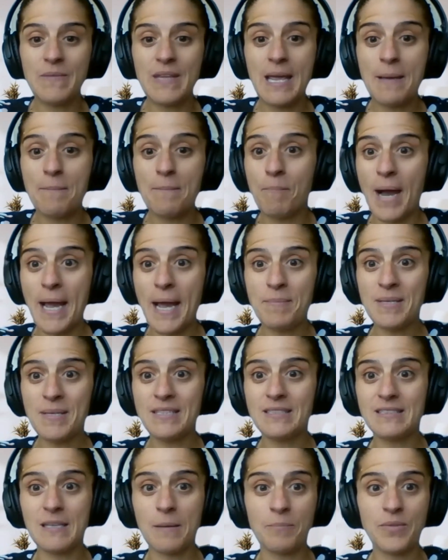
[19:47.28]
It might be
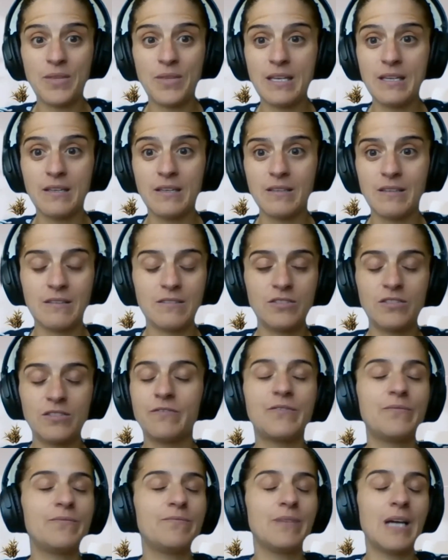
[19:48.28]
something,
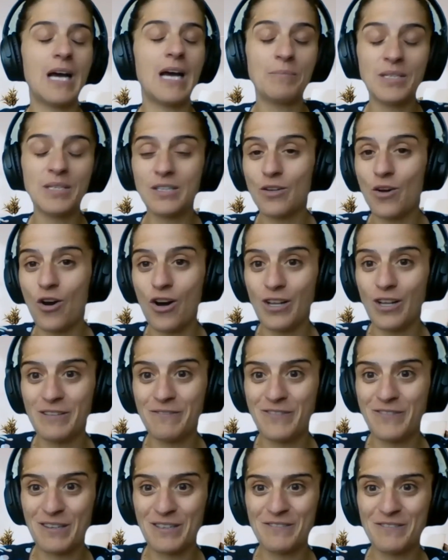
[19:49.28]
I'm going to call
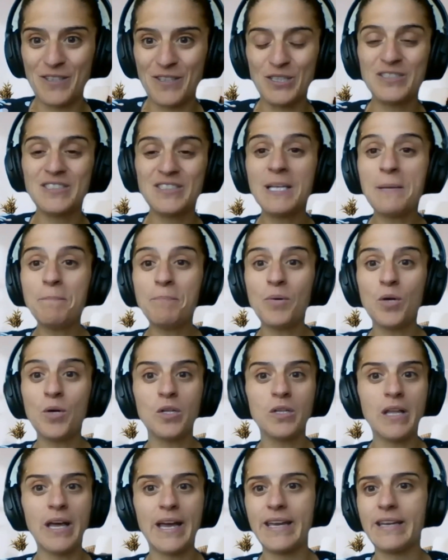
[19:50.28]
it very, very
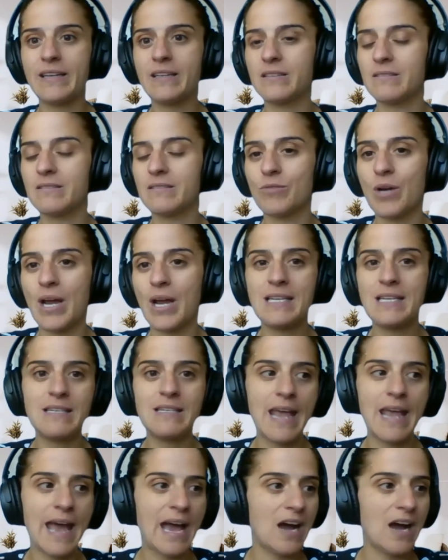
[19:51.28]
simple. Like right
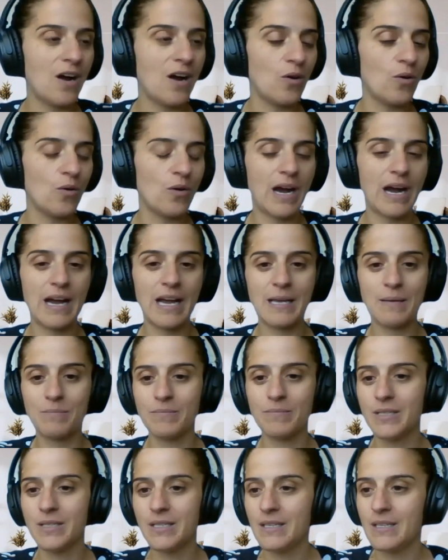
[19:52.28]
now,
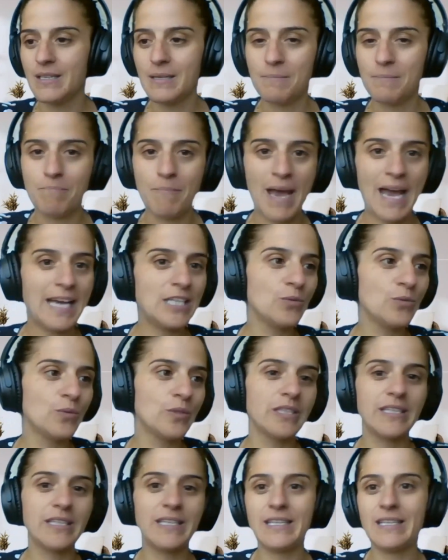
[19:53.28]
I'm
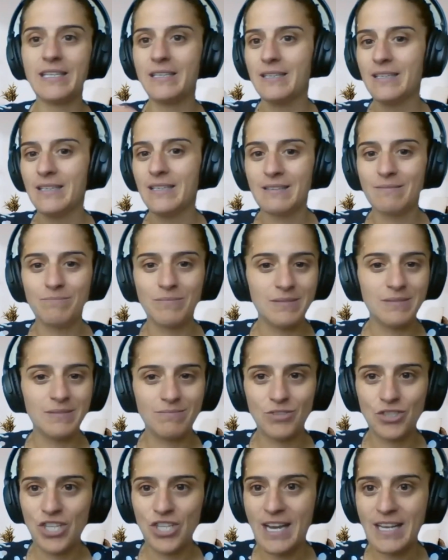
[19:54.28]
manually
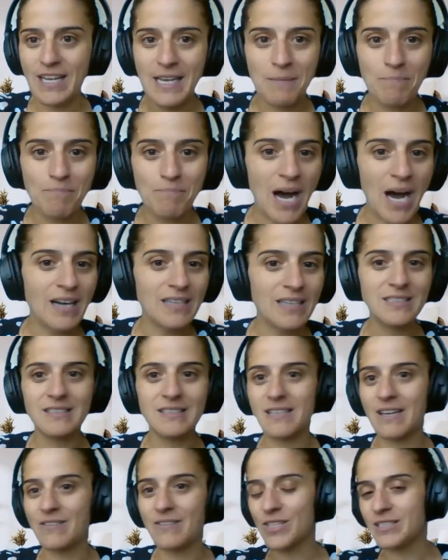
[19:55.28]
checking
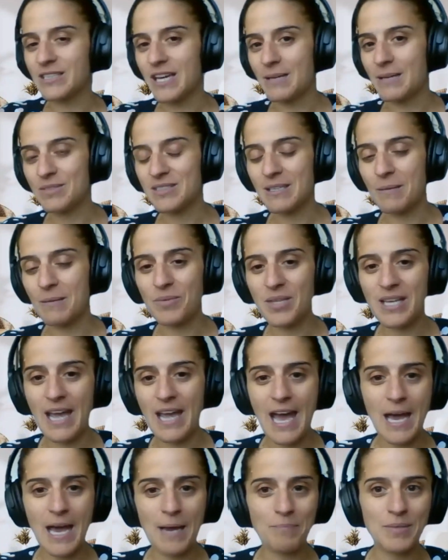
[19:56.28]
boxes every time something
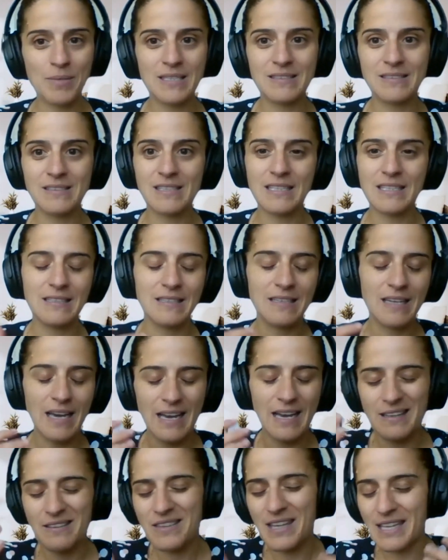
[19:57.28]
happens. And
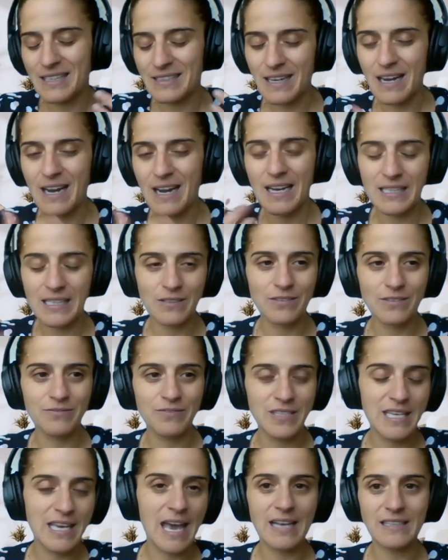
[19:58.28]
I then kind of
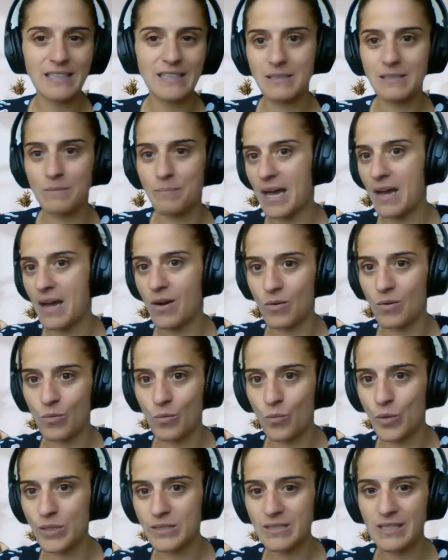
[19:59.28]
guess about
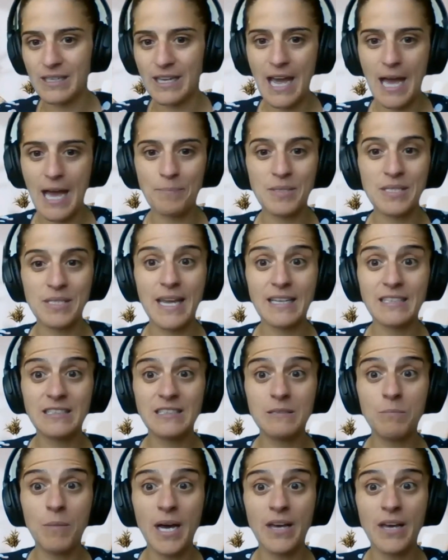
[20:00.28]
what's going to happen
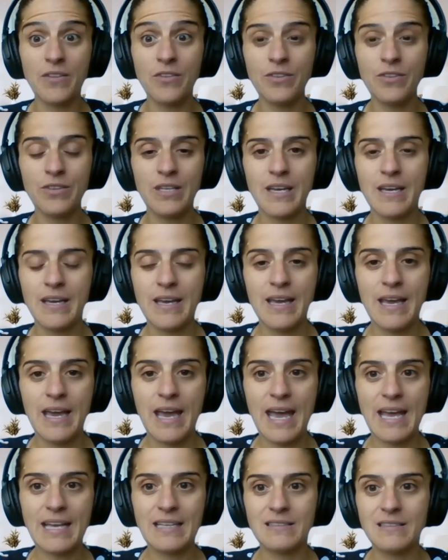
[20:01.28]
next month.
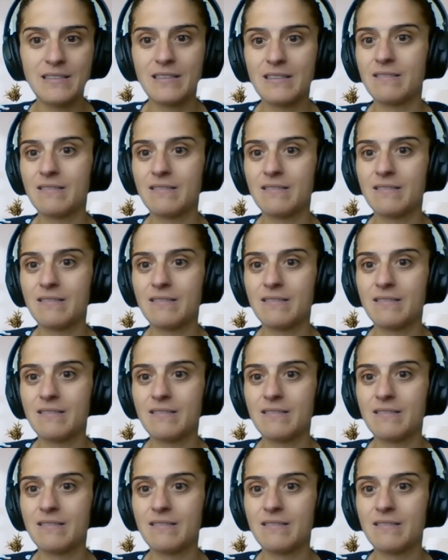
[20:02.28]
And